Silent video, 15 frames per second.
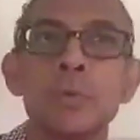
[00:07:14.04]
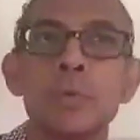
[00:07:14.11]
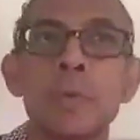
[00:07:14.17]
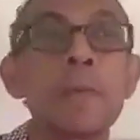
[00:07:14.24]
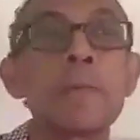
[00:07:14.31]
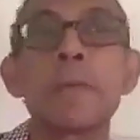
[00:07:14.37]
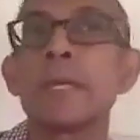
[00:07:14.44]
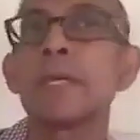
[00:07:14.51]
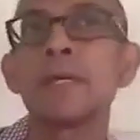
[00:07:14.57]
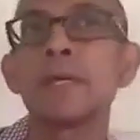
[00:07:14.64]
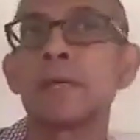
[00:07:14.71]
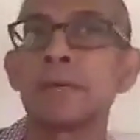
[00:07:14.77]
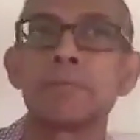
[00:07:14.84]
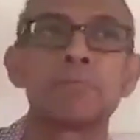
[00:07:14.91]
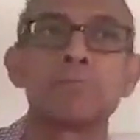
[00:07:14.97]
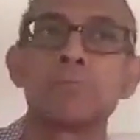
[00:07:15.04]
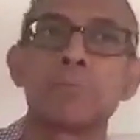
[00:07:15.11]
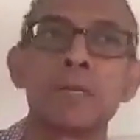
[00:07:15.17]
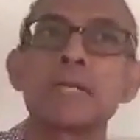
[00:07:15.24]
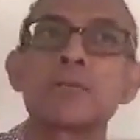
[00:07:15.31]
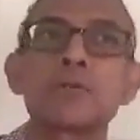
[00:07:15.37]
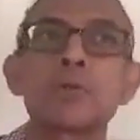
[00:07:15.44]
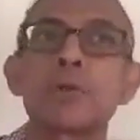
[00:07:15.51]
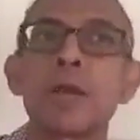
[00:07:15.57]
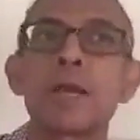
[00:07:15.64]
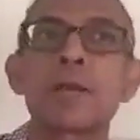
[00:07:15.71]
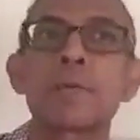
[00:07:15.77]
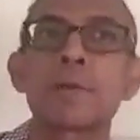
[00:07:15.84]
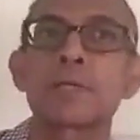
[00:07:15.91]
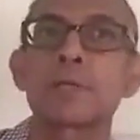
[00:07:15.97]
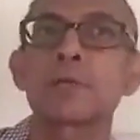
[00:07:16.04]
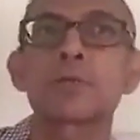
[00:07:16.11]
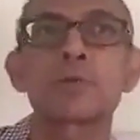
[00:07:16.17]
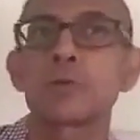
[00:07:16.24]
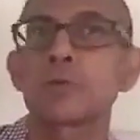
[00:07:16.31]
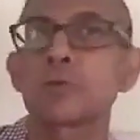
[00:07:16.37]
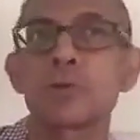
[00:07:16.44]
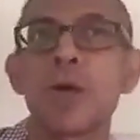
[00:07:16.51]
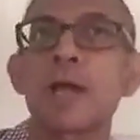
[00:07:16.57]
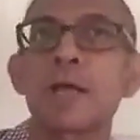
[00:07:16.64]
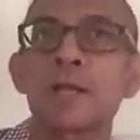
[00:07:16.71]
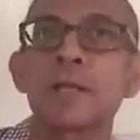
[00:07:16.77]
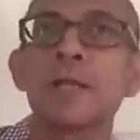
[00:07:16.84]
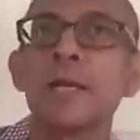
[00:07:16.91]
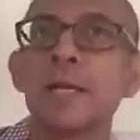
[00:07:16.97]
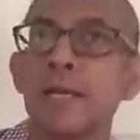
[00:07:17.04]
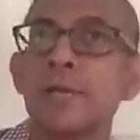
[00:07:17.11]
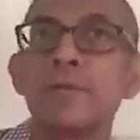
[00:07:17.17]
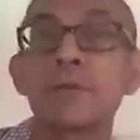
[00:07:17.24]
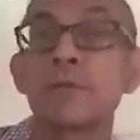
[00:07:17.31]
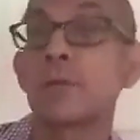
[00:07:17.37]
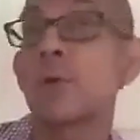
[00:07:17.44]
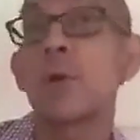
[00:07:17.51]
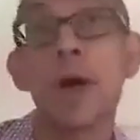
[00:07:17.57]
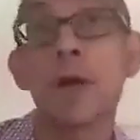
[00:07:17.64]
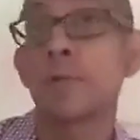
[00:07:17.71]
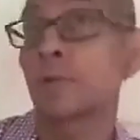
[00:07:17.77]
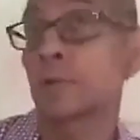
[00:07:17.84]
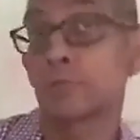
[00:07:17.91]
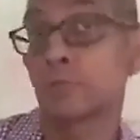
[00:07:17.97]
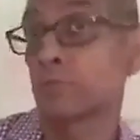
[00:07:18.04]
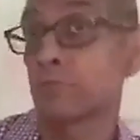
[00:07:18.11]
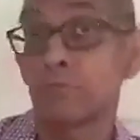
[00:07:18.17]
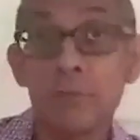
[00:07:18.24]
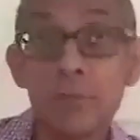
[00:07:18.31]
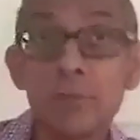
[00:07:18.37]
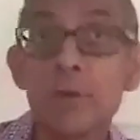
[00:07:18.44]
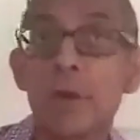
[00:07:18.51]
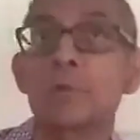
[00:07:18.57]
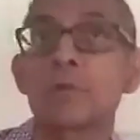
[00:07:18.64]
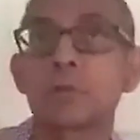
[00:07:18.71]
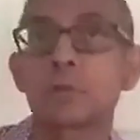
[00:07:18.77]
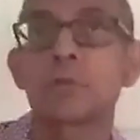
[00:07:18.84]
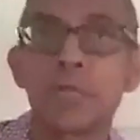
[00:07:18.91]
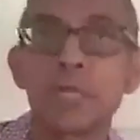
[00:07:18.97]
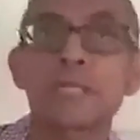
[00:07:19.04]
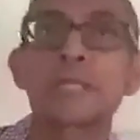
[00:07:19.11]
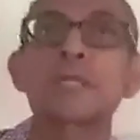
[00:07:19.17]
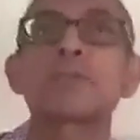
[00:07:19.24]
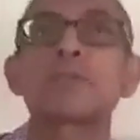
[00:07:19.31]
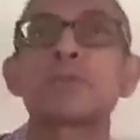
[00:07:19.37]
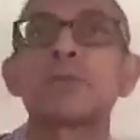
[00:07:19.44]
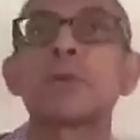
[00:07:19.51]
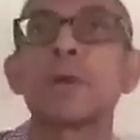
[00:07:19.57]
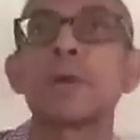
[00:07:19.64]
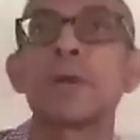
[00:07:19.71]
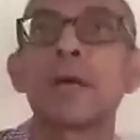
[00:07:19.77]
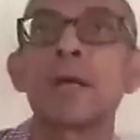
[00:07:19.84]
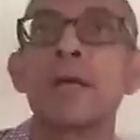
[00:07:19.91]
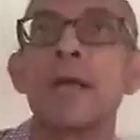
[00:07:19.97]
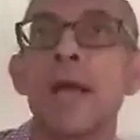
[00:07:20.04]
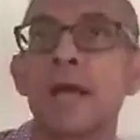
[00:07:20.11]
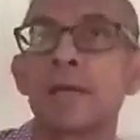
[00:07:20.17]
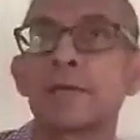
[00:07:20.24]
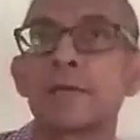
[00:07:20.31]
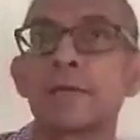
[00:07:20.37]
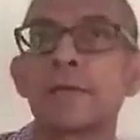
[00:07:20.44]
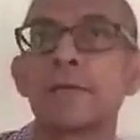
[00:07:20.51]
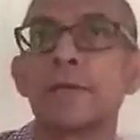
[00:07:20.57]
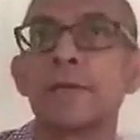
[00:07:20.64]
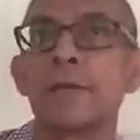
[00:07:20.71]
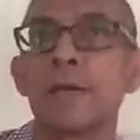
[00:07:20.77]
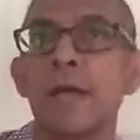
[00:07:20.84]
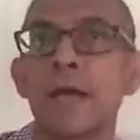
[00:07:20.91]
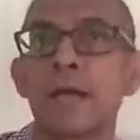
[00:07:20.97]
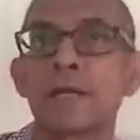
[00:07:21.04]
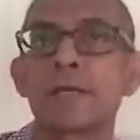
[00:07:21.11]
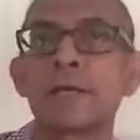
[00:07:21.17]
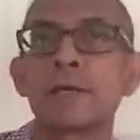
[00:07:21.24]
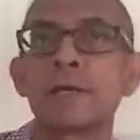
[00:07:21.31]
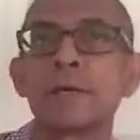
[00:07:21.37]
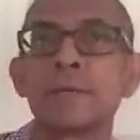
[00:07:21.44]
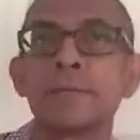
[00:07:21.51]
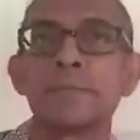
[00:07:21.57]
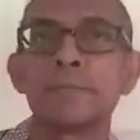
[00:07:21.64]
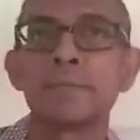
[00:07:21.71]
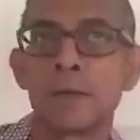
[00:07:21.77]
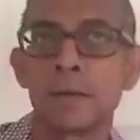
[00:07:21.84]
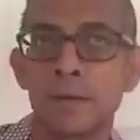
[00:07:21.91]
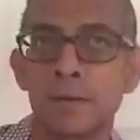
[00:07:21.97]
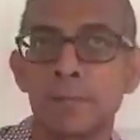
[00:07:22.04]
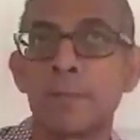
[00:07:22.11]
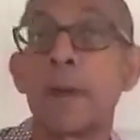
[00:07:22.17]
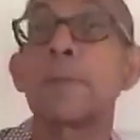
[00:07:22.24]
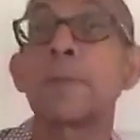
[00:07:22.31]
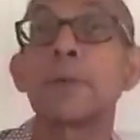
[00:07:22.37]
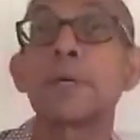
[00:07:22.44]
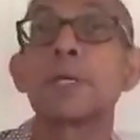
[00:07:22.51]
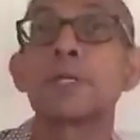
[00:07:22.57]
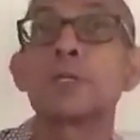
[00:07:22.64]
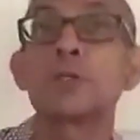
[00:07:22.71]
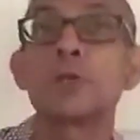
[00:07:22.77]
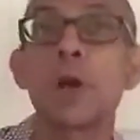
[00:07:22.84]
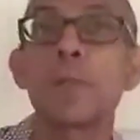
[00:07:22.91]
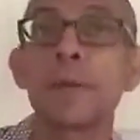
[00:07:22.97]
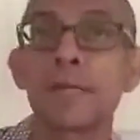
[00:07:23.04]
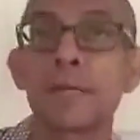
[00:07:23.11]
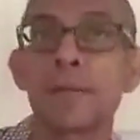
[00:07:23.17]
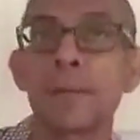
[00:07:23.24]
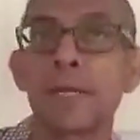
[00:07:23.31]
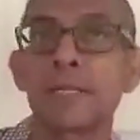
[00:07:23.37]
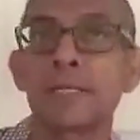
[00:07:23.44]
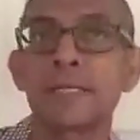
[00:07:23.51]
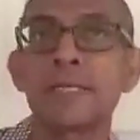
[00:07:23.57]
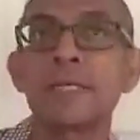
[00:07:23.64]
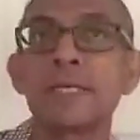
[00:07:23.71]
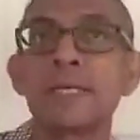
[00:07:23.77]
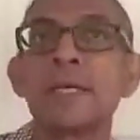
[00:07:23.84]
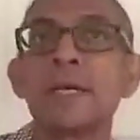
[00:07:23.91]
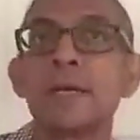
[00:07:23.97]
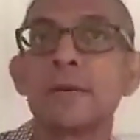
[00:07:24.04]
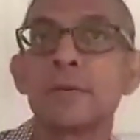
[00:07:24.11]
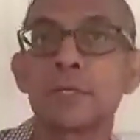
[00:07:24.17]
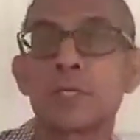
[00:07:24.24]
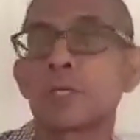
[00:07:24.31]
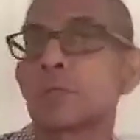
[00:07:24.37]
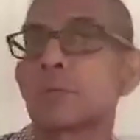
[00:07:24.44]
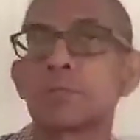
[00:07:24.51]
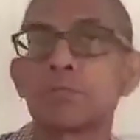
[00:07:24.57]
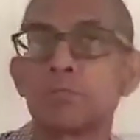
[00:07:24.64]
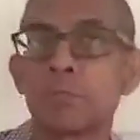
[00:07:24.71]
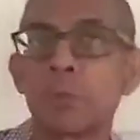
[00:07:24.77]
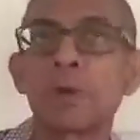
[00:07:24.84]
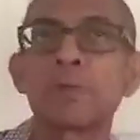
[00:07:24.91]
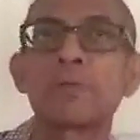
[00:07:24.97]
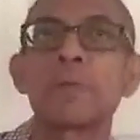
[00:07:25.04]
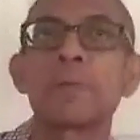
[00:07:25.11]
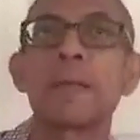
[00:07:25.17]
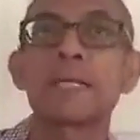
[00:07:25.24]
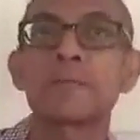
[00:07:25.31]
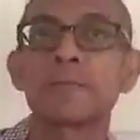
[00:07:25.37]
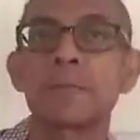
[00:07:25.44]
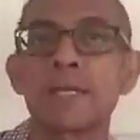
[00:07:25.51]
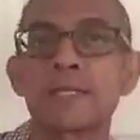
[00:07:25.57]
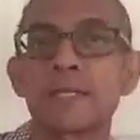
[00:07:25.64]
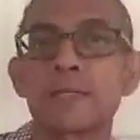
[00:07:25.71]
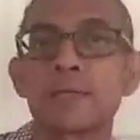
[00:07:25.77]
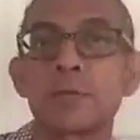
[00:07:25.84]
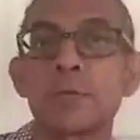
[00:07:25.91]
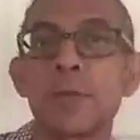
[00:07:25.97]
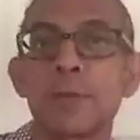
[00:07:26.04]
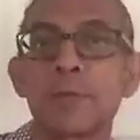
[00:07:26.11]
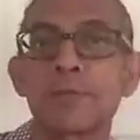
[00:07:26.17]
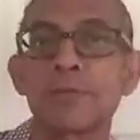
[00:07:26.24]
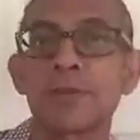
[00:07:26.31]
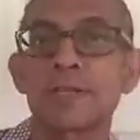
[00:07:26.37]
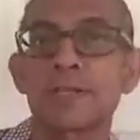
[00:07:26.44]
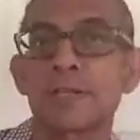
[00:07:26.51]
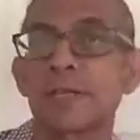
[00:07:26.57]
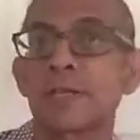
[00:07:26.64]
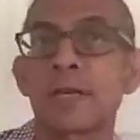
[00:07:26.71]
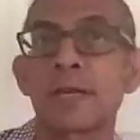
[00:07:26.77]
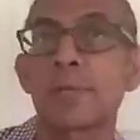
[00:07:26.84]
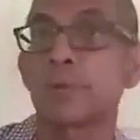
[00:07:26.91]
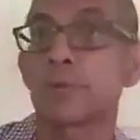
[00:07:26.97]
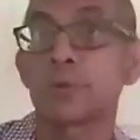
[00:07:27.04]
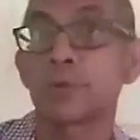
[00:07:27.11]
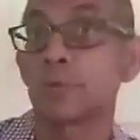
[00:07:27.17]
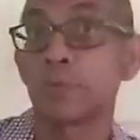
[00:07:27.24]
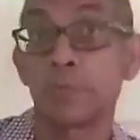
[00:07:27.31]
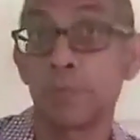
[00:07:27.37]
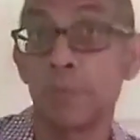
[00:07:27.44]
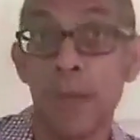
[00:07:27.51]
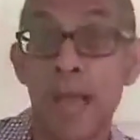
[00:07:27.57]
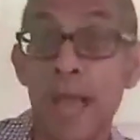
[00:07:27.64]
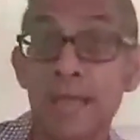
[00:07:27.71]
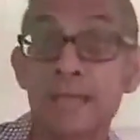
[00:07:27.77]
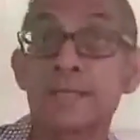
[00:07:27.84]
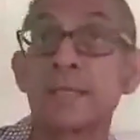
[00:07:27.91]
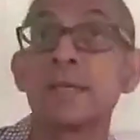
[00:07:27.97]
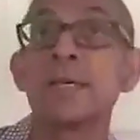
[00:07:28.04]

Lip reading: maybe let's do a randomized controlled trial. Even though I was successful. I had a permanent job at MIT, which is one of the best places to be a professor. And I was, as